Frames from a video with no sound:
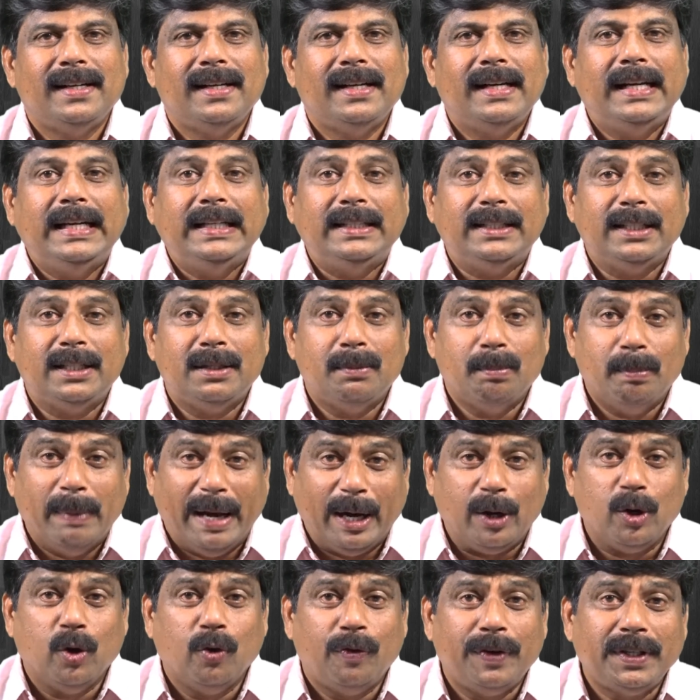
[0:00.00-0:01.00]
Is it
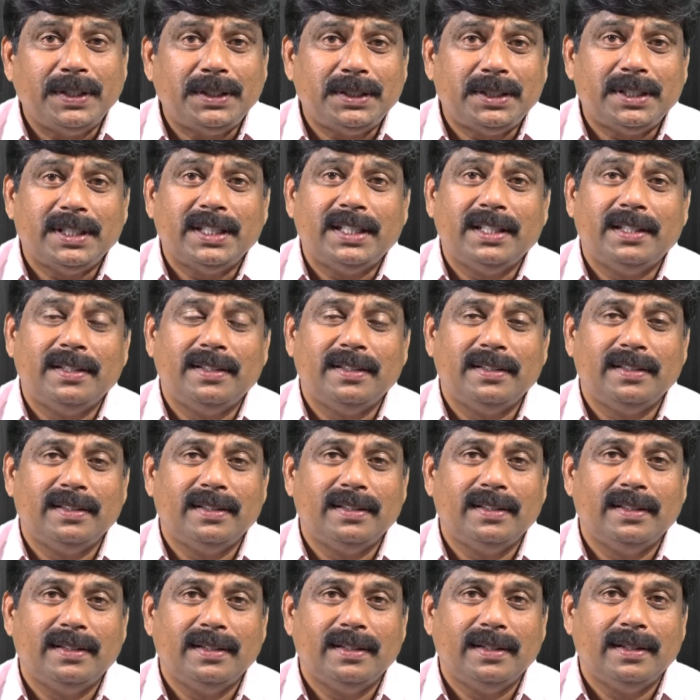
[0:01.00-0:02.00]
mango first
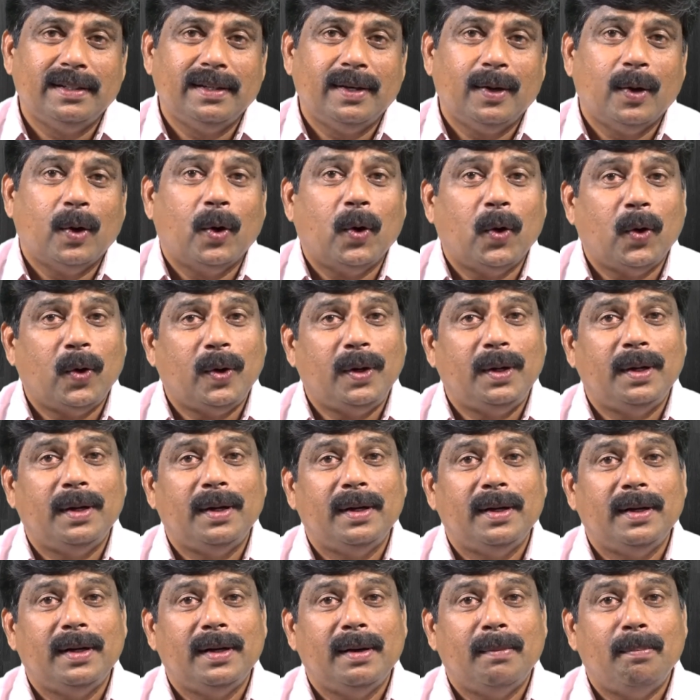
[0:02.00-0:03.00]
or
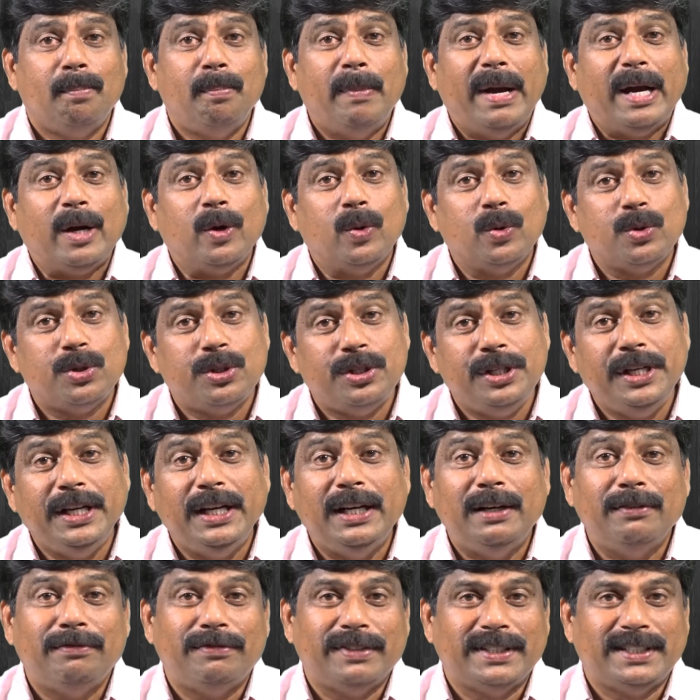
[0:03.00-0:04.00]
mango
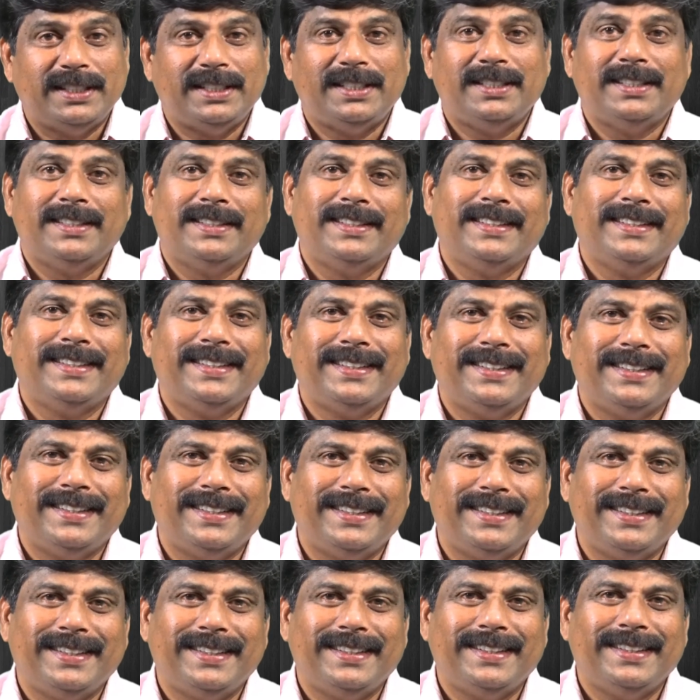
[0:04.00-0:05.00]
seed first?
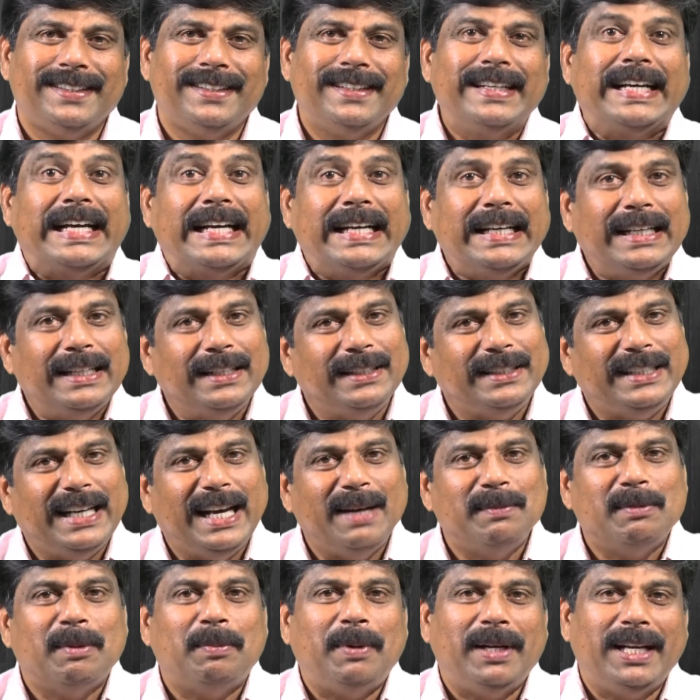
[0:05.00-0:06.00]

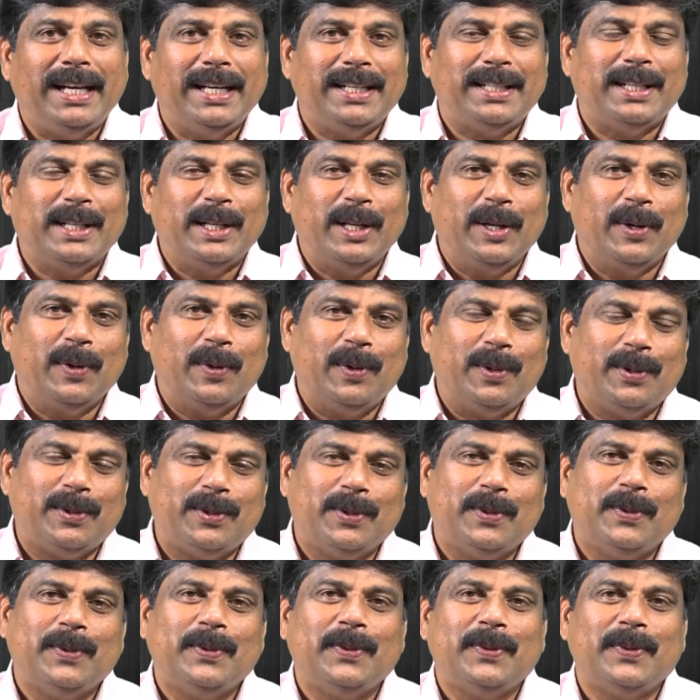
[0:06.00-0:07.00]
Same application there
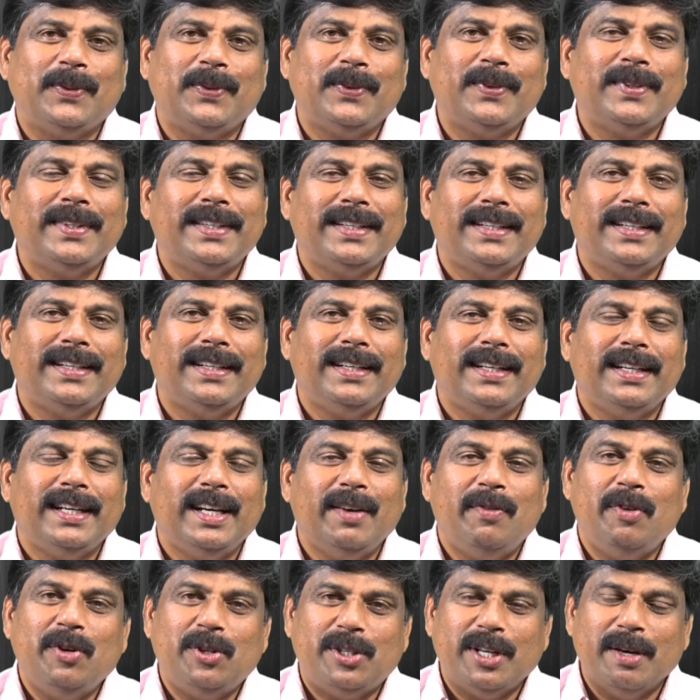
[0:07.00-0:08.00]
also.
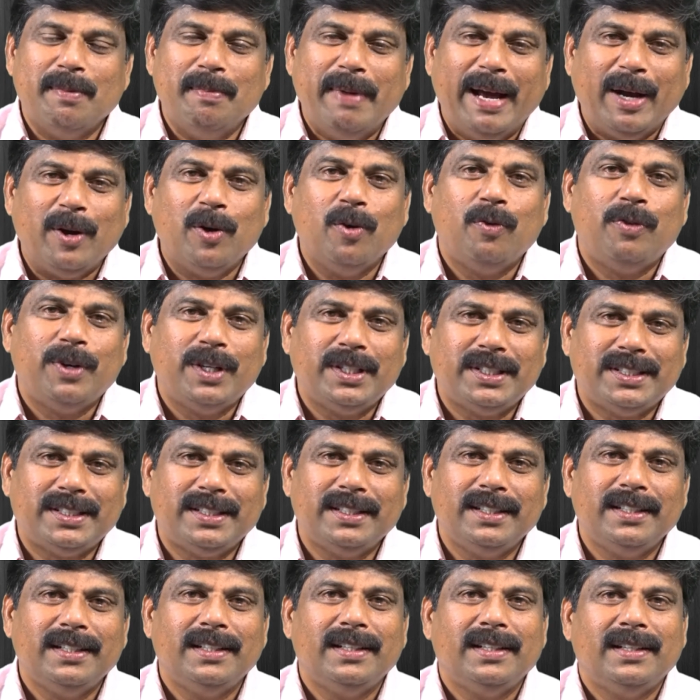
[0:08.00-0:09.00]
If you say mango first,
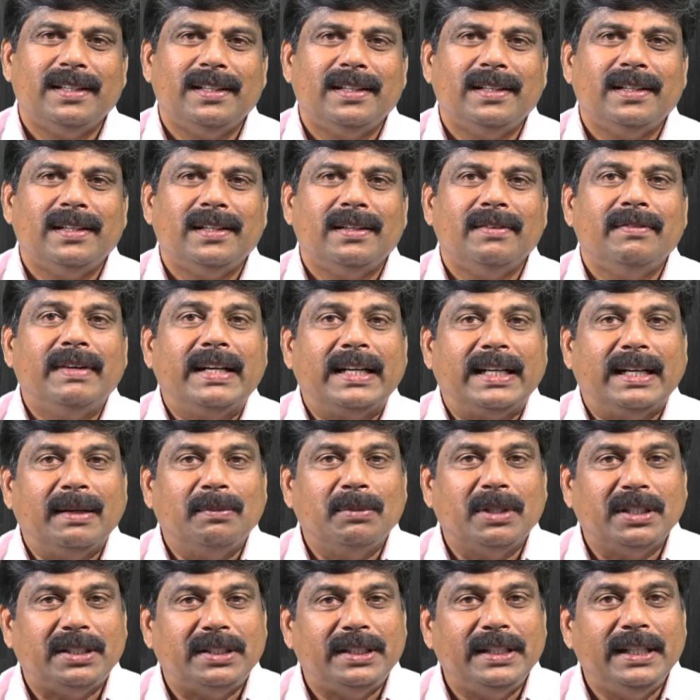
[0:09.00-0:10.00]
where
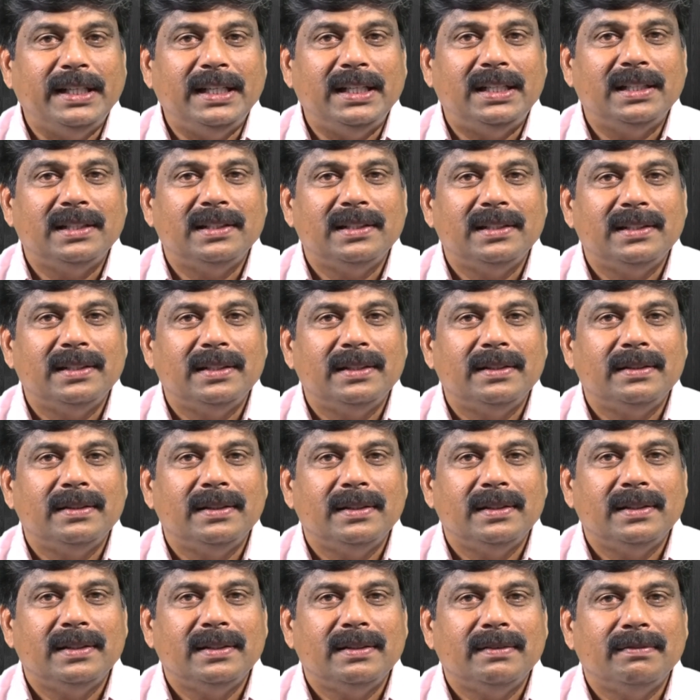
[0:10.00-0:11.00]
came the seed
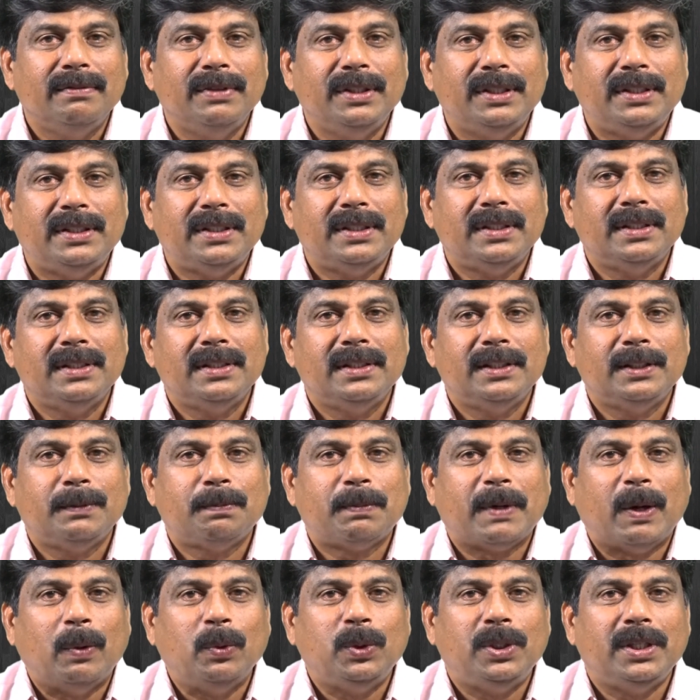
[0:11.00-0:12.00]
which
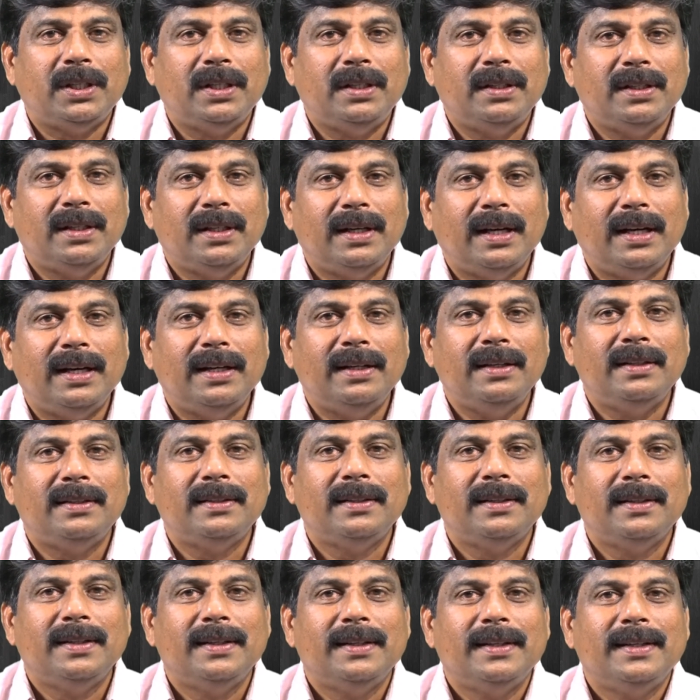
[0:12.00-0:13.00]
sprouted and
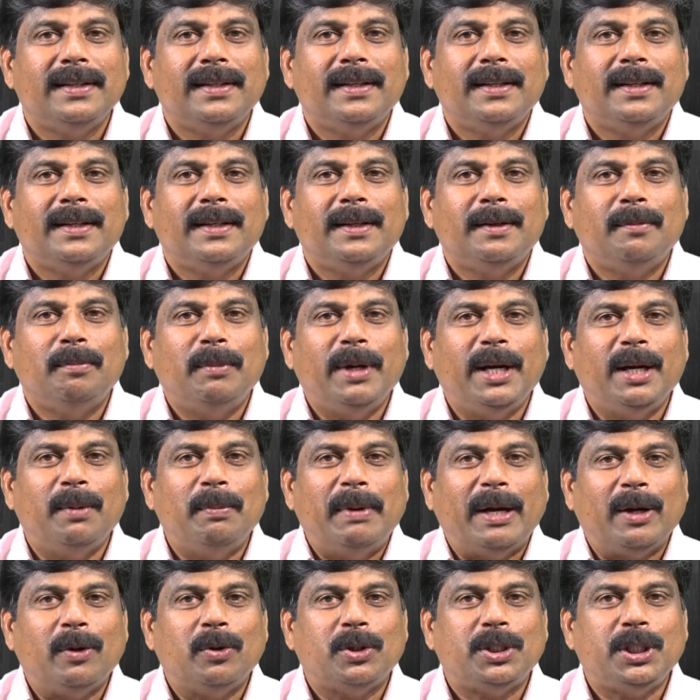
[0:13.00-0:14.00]
made a
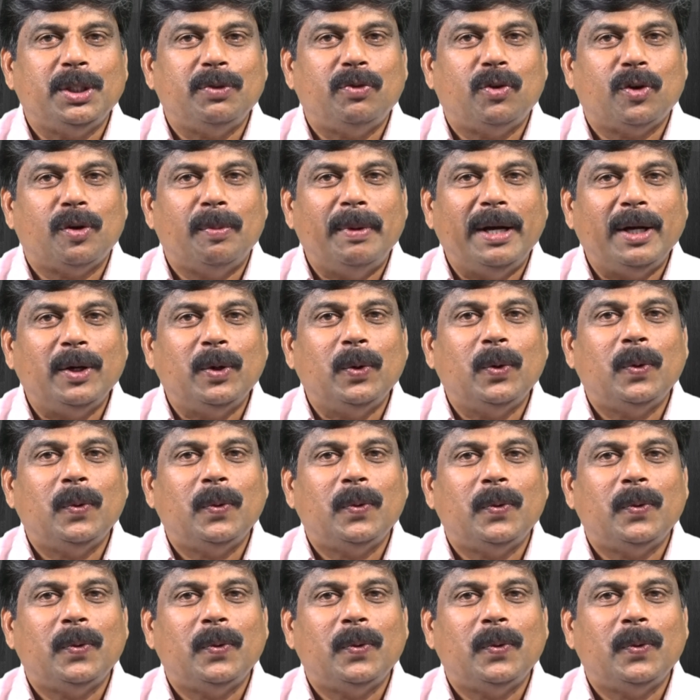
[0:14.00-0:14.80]
mango tree for mango?